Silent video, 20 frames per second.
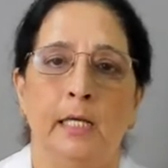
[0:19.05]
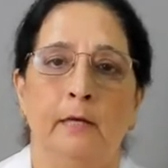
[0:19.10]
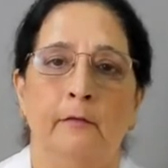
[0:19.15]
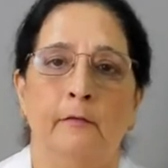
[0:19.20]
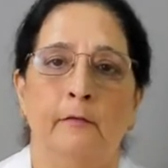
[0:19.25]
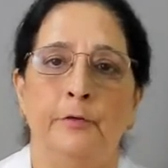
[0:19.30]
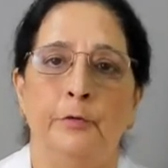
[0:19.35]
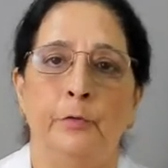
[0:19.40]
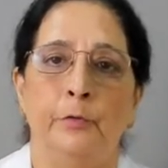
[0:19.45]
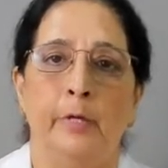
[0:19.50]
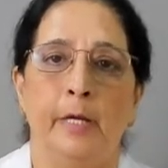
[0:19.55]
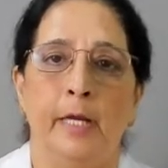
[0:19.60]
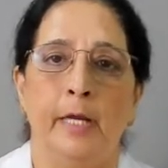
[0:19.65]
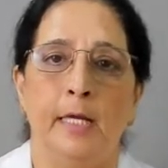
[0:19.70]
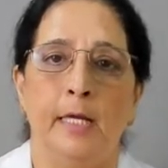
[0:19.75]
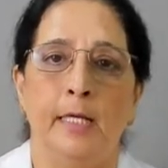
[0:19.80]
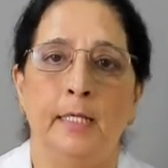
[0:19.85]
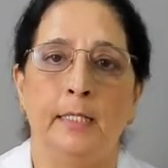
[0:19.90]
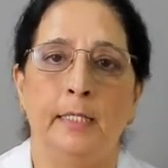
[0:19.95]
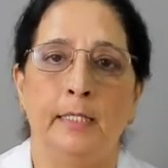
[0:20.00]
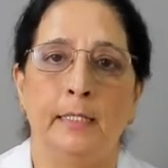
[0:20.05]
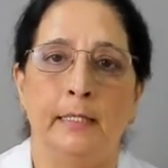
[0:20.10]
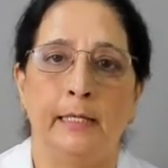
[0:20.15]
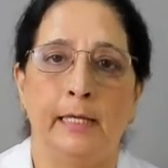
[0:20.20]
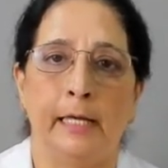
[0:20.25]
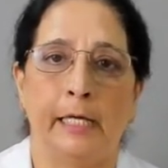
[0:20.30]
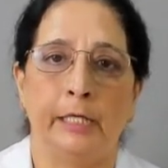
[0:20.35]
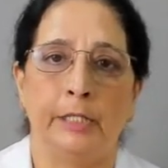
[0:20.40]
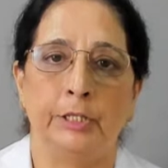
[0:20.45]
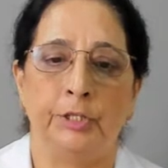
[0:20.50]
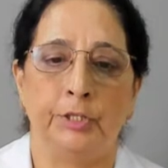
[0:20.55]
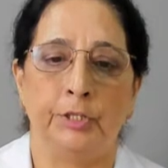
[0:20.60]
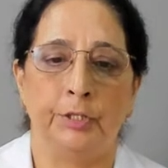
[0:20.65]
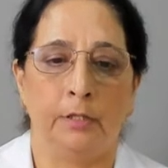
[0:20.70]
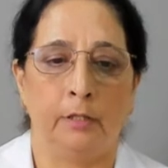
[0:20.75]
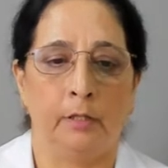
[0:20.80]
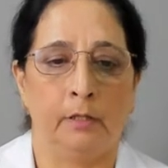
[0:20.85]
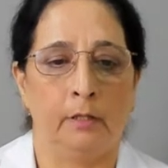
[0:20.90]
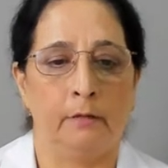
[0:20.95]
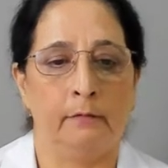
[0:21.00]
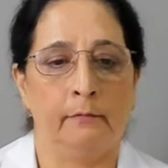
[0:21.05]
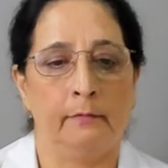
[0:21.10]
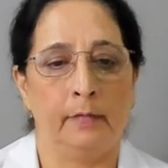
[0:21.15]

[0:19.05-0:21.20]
our today's lecture